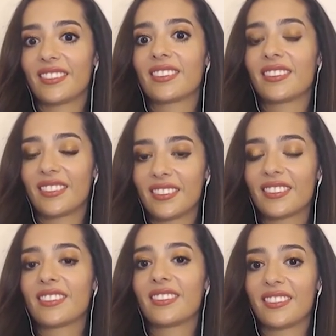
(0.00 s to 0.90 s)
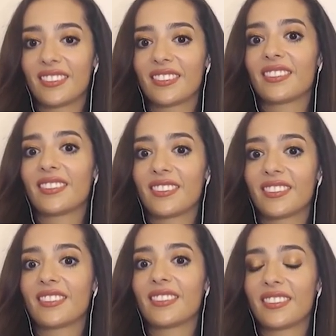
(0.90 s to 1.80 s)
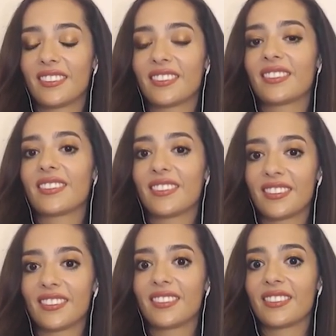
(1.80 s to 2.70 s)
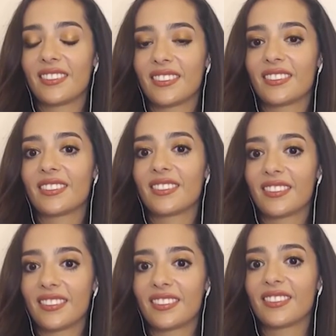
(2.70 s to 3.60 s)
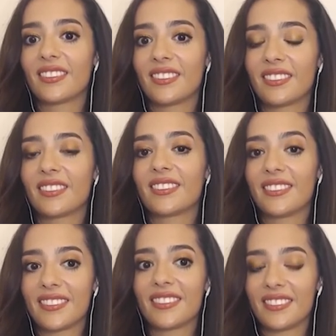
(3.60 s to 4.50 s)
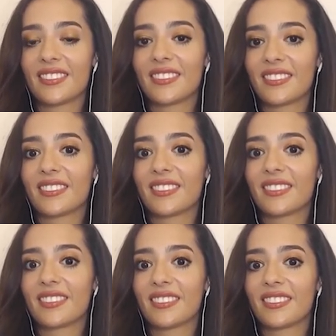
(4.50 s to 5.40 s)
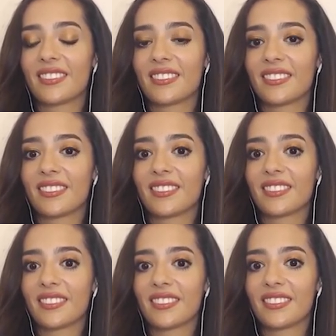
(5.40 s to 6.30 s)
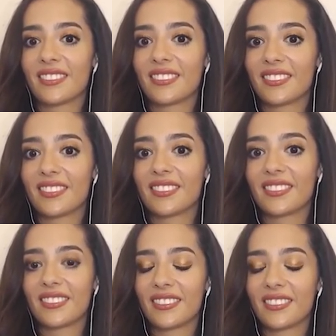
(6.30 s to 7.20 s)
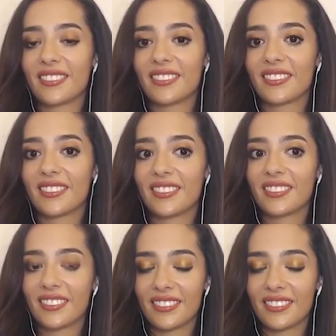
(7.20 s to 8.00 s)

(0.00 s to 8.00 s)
[no speech]